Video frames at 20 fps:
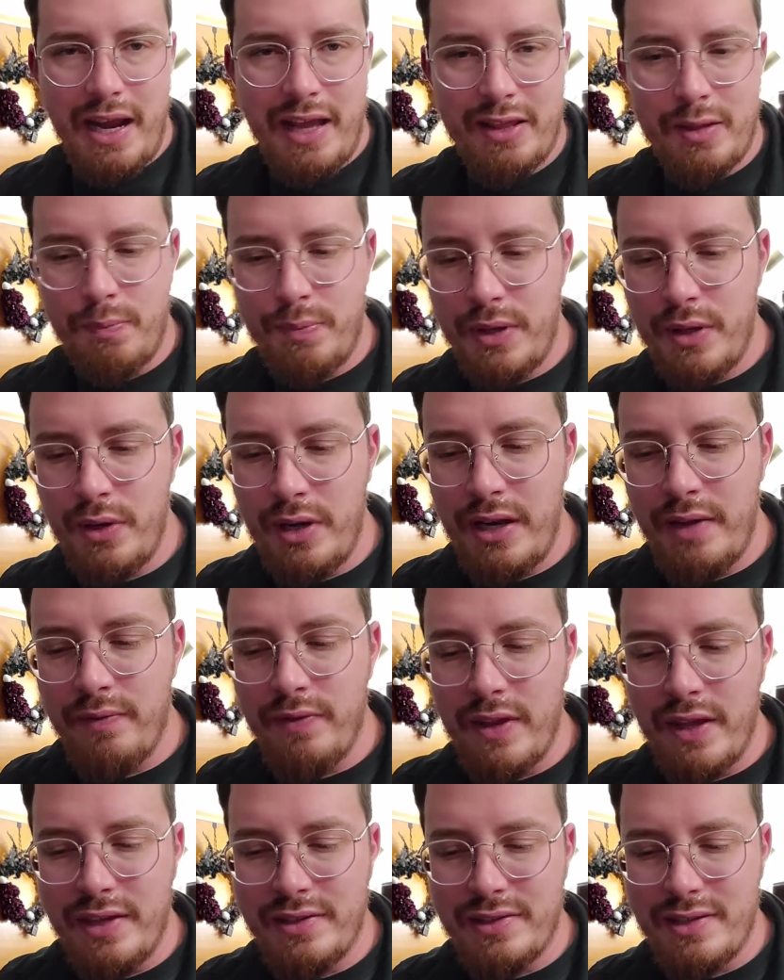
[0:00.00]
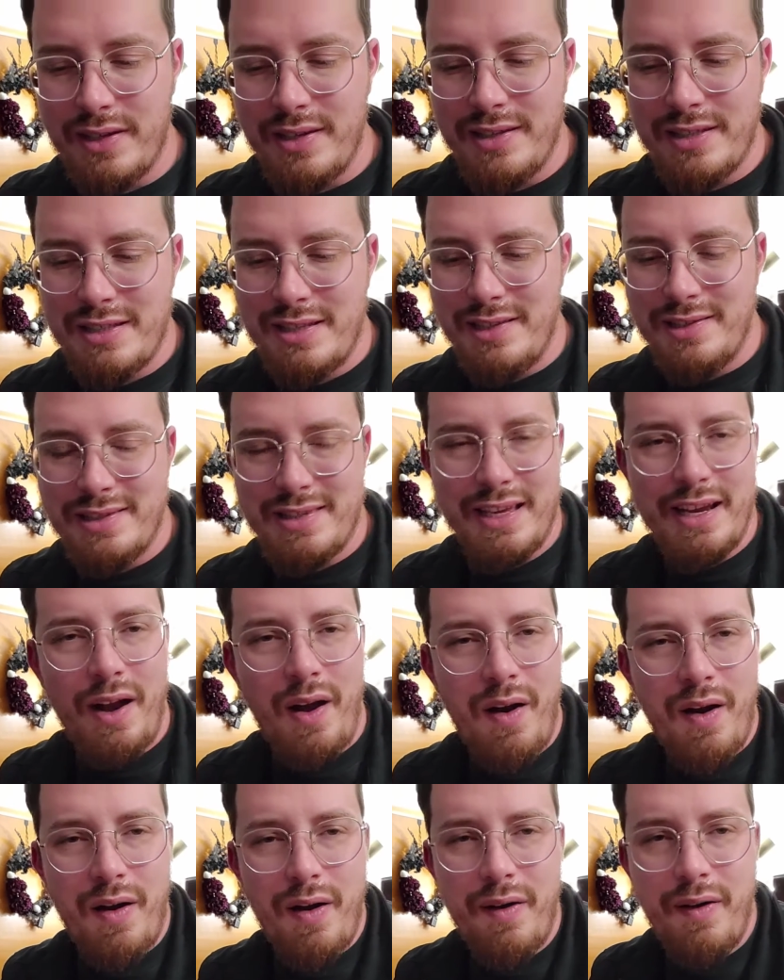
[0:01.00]
And the beauty of this is, since they
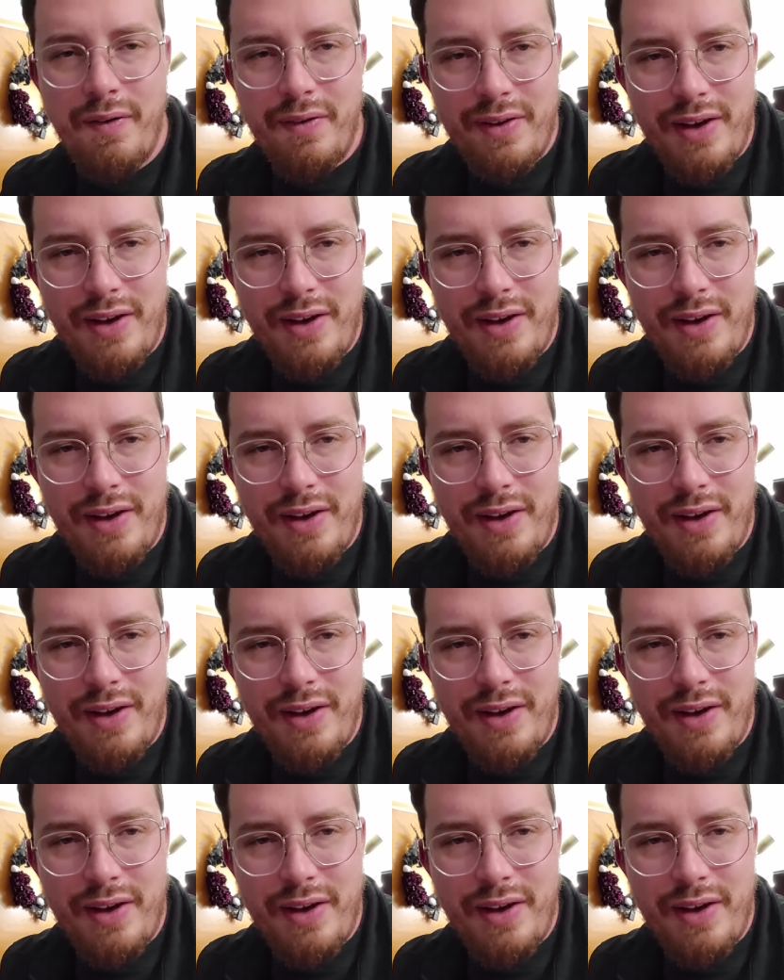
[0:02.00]
are